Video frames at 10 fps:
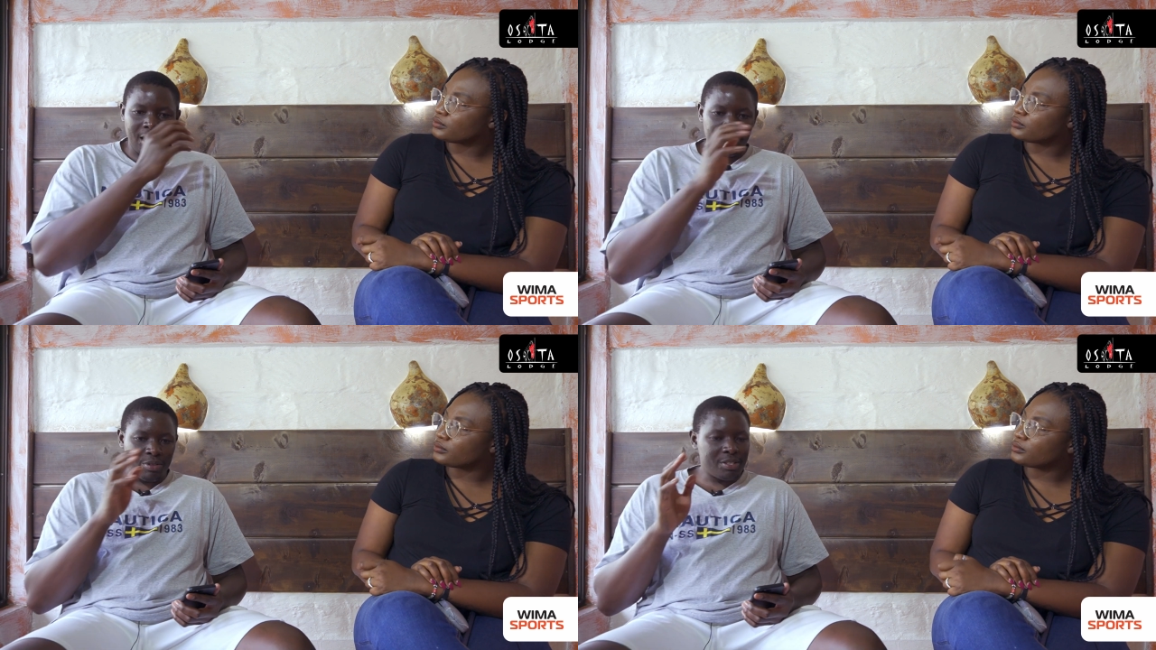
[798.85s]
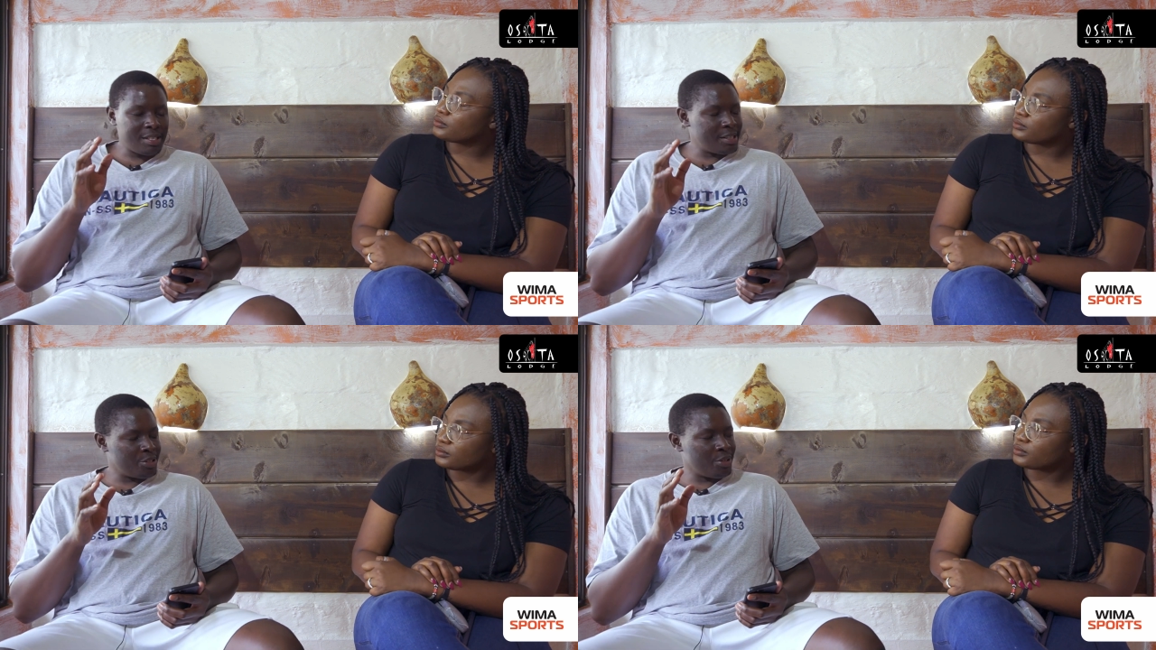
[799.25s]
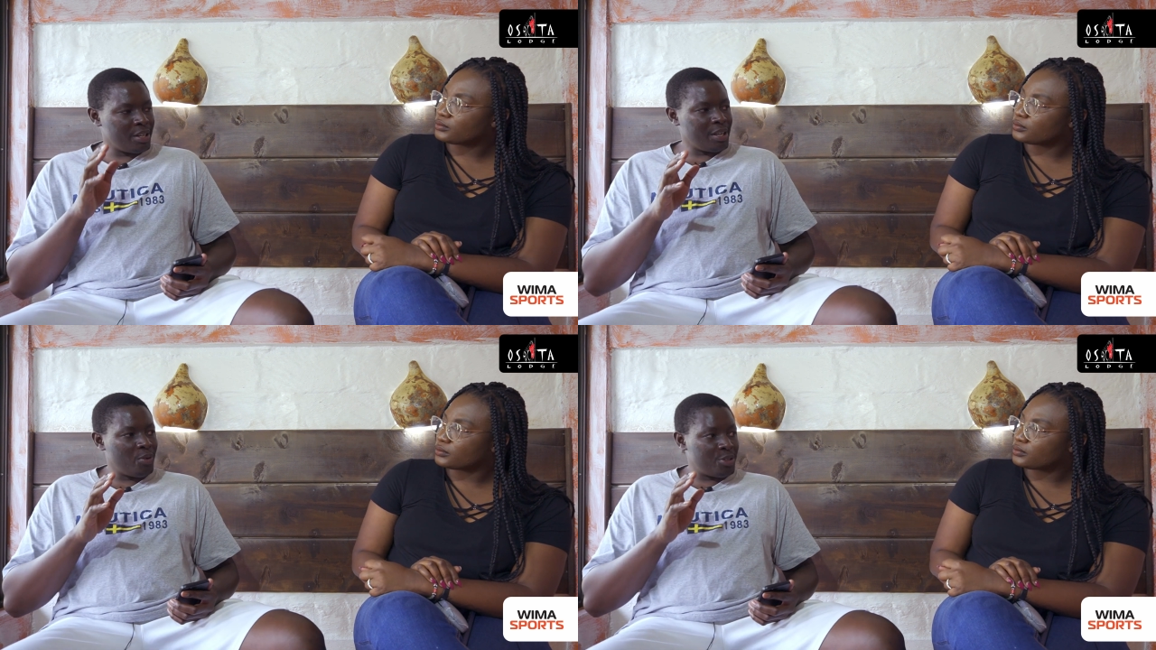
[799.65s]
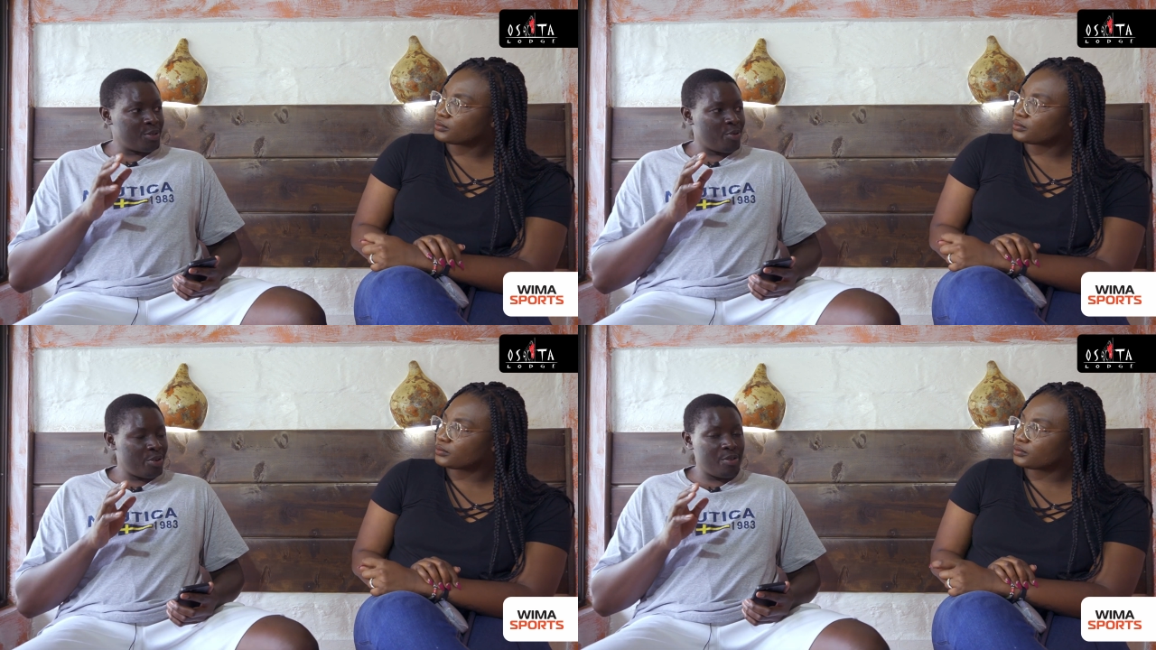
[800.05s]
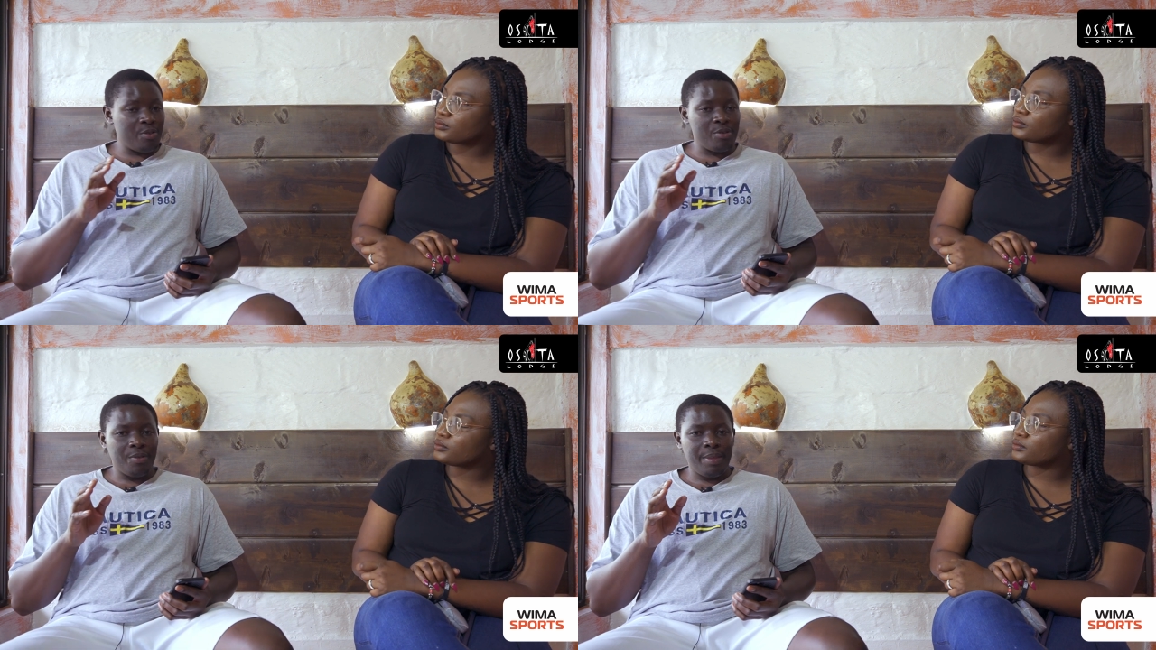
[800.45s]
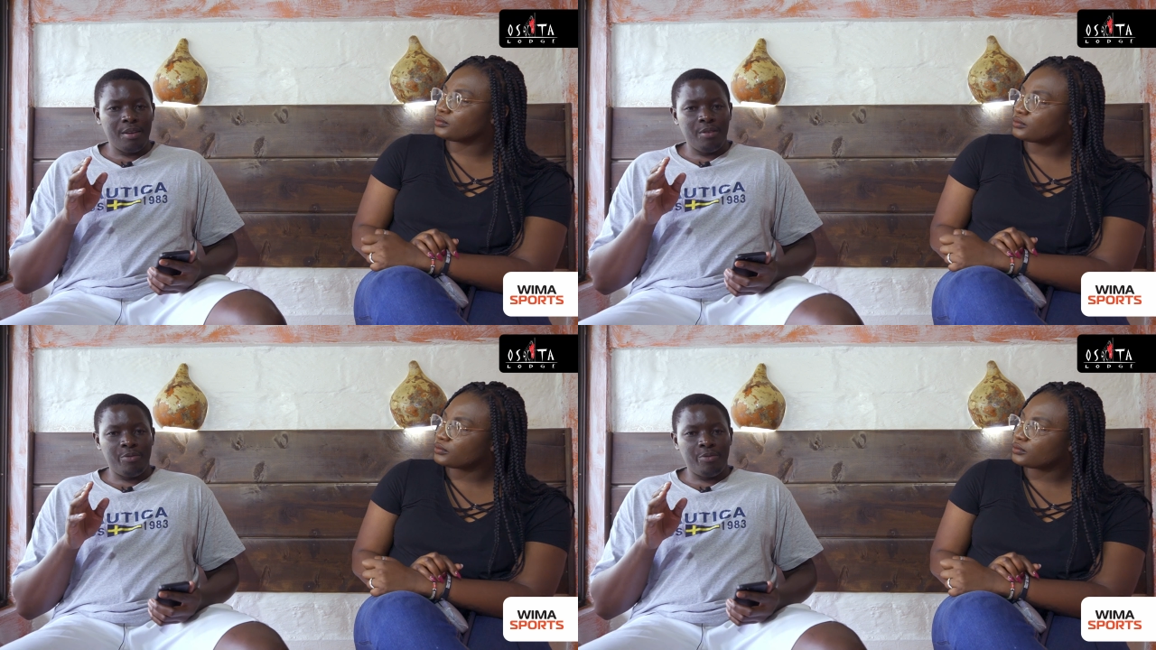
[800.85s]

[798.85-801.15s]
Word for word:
Speaker 1: how the transitioning was for you mm-hmm.